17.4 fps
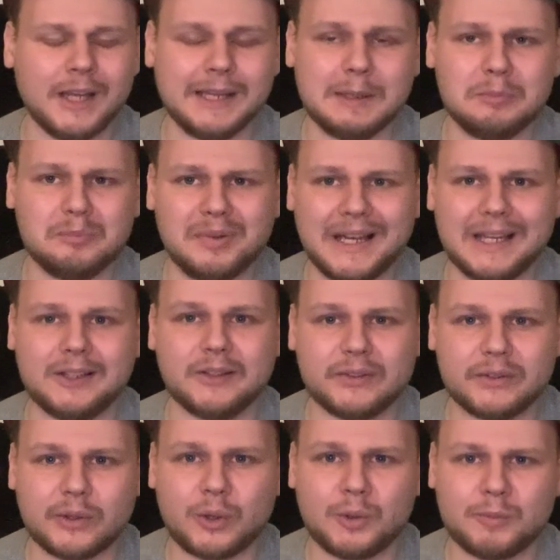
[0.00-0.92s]
it pays
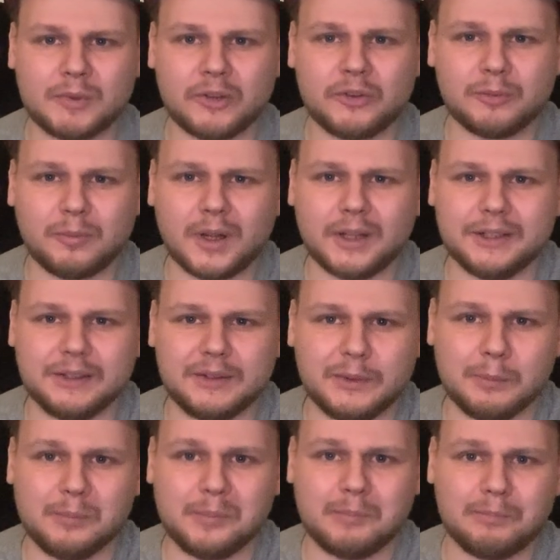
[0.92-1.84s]
so much money
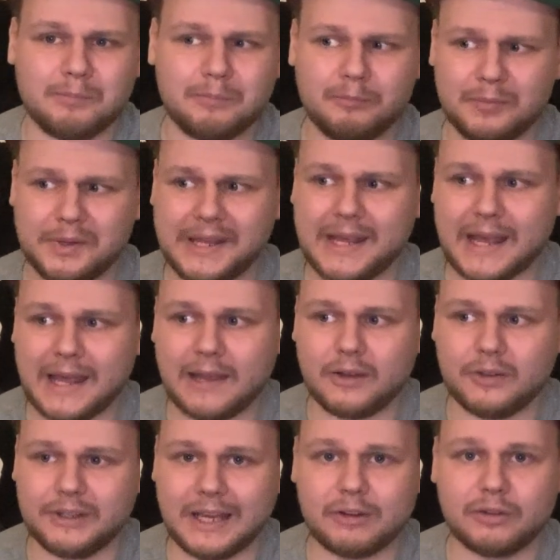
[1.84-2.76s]
to be
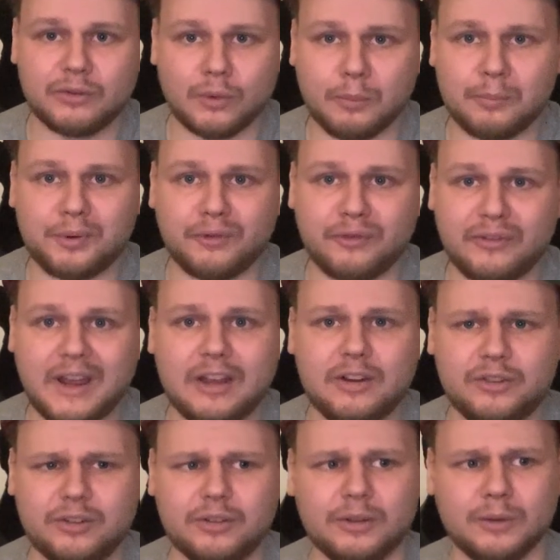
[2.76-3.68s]
an actual
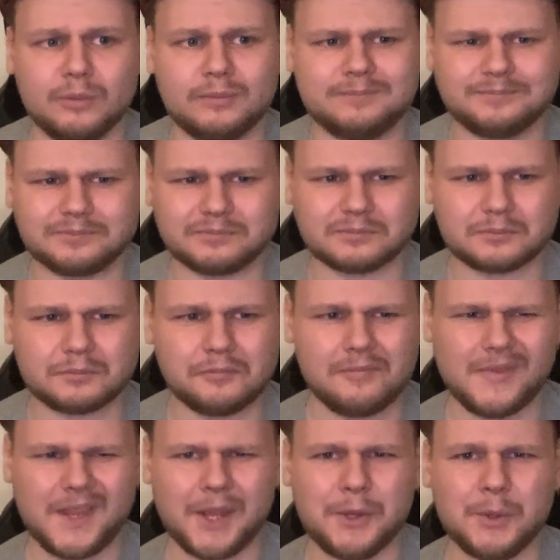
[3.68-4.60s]
professional.
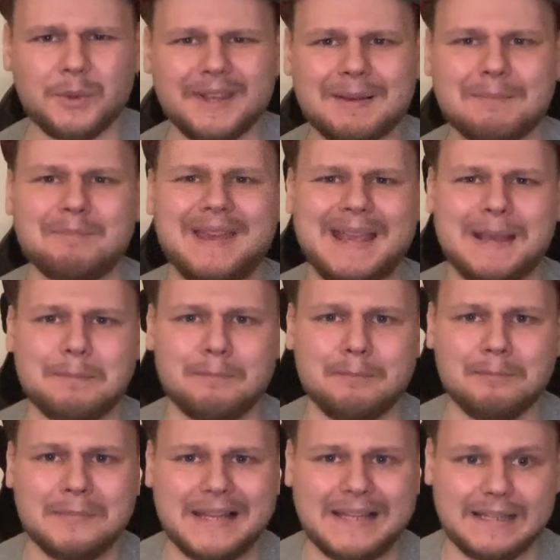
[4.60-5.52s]
You can make
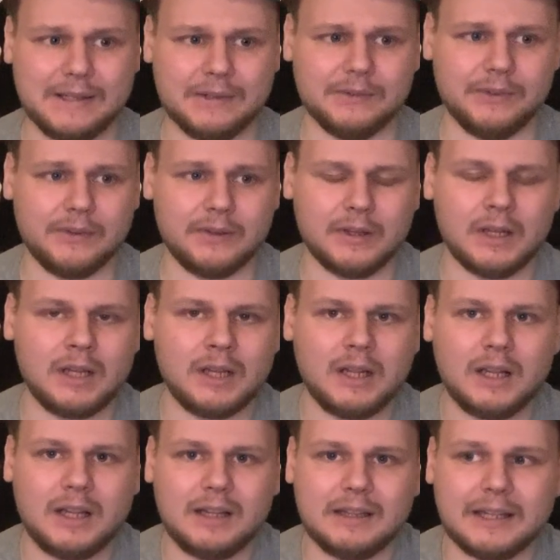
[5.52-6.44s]
millions.
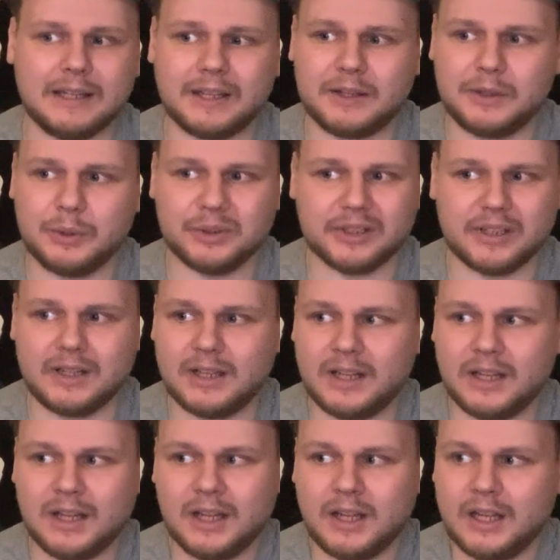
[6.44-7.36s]
Like, you're
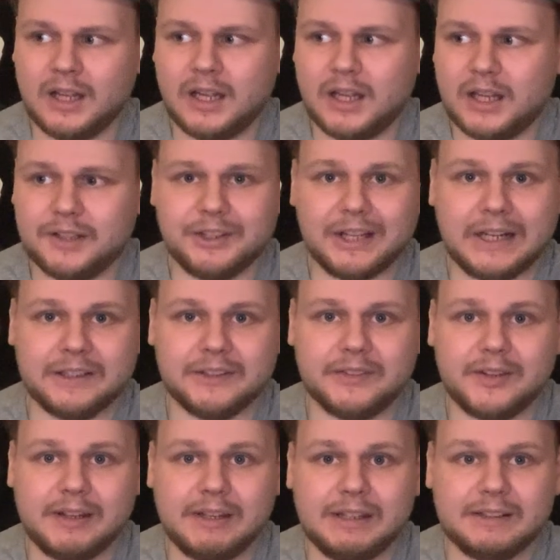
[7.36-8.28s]

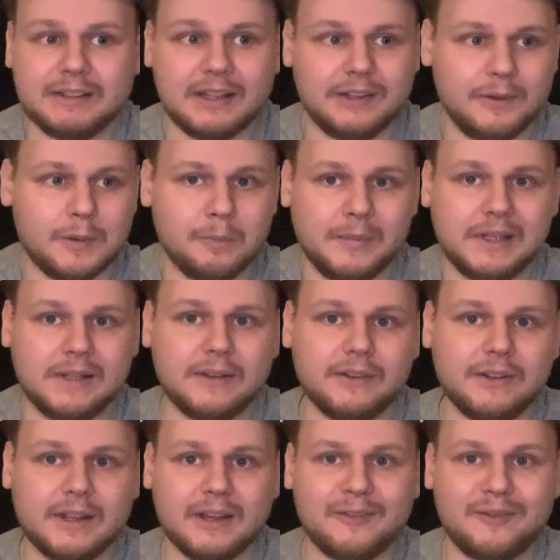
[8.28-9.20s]
19 and a
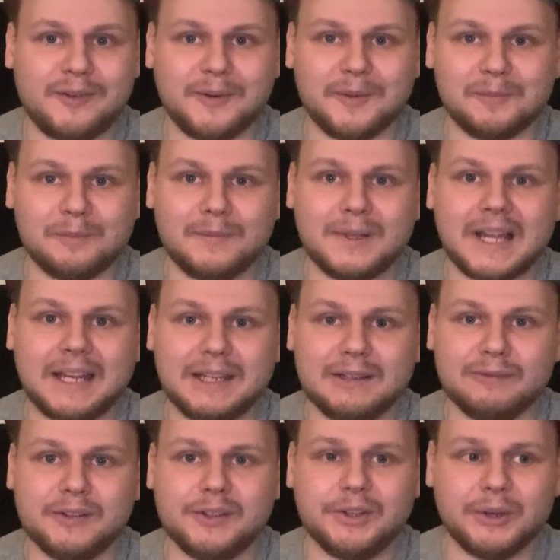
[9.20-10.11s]
millionaire from
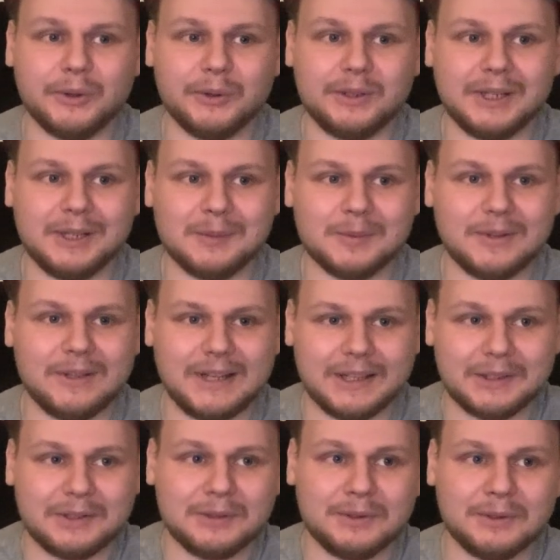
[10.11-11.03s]
playing video games.
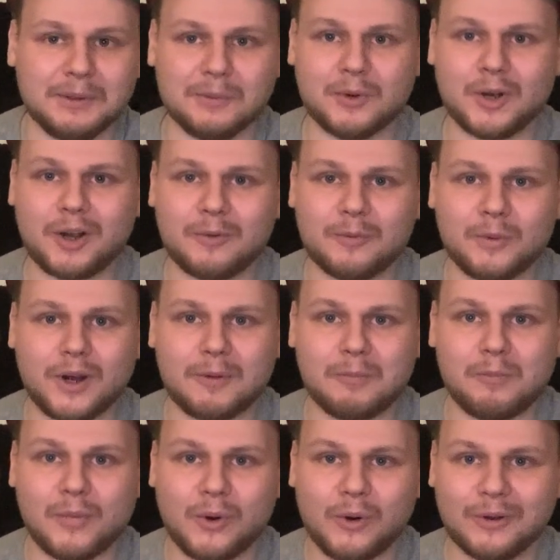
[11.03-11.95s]
Like,
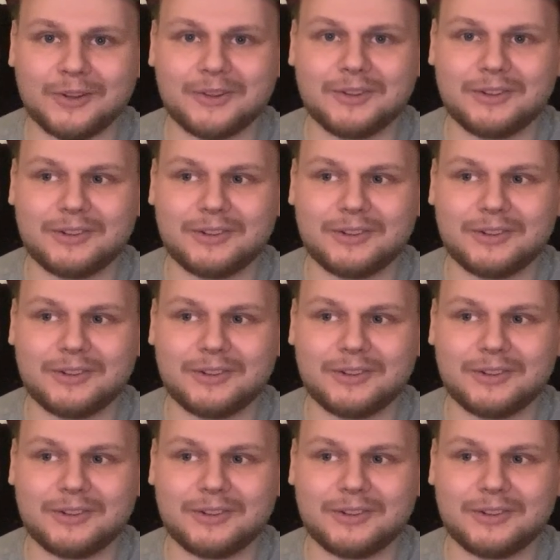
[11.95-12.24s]
what more